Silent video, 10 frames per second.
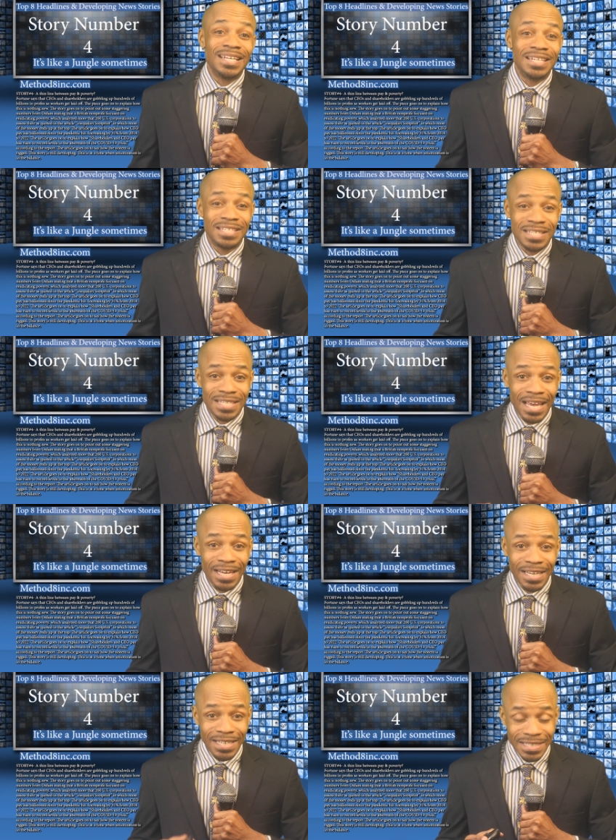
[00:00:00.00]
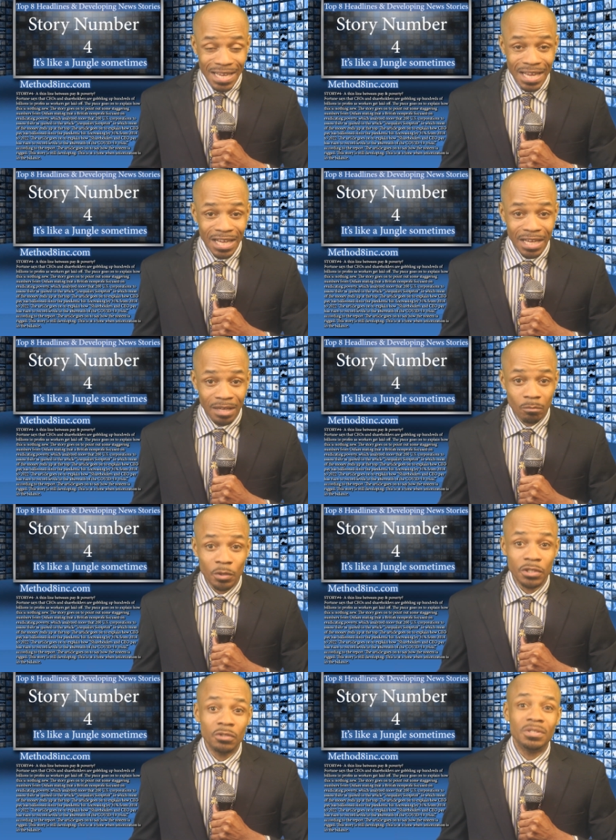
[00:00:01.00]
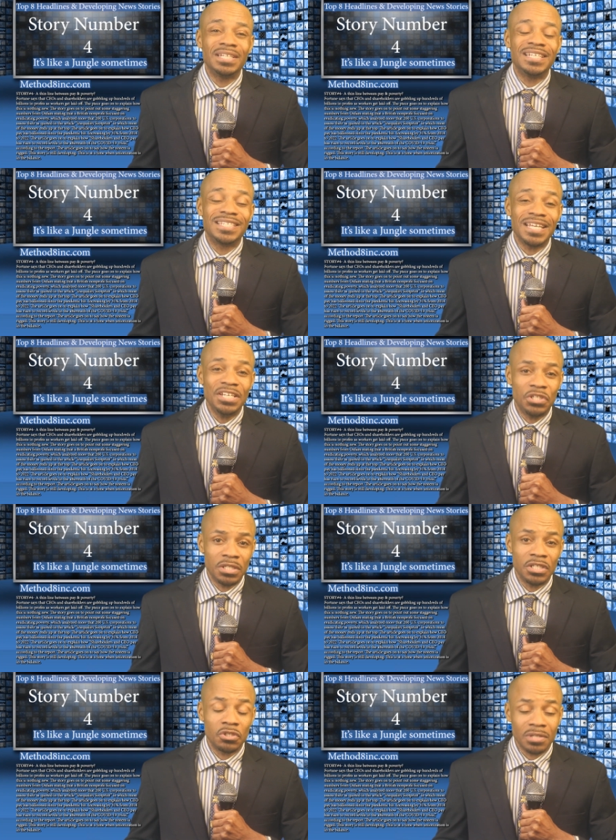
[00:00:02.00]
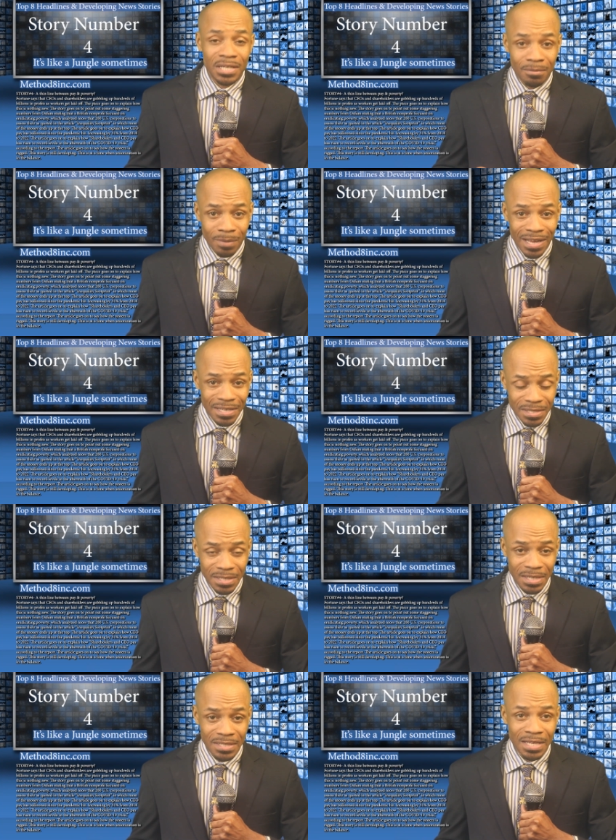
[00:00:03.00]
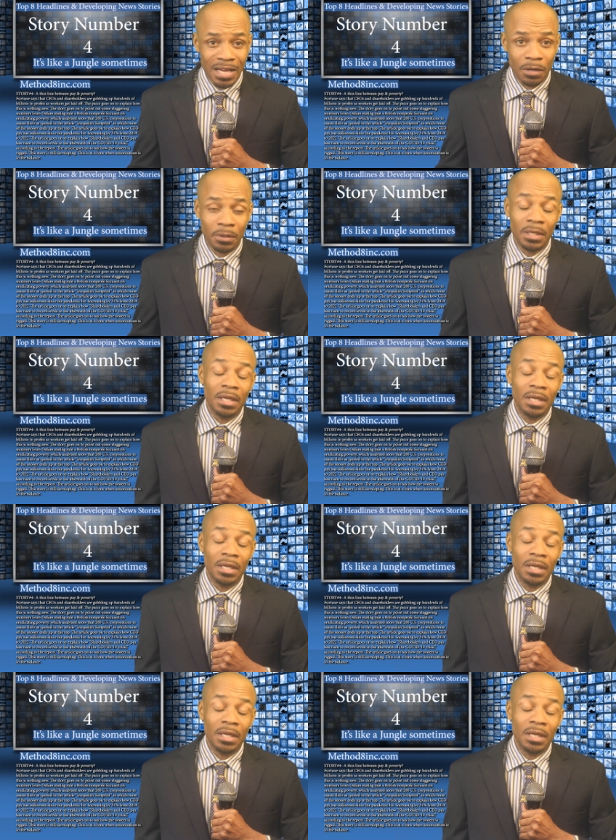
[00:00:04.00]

This is at a time when unionization is trying to balance things out.